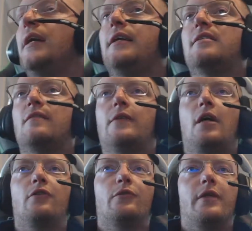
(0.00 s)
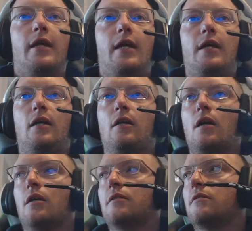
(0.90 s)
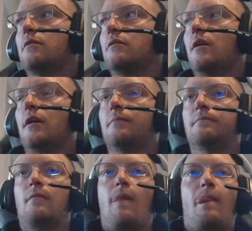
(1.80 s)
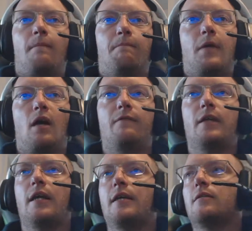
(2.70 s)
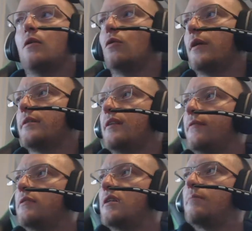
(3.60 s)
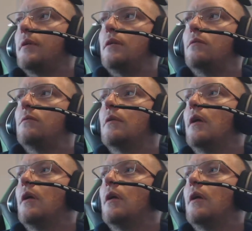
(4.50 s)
8700K unlocked Coffee Lake Core i7 CPU.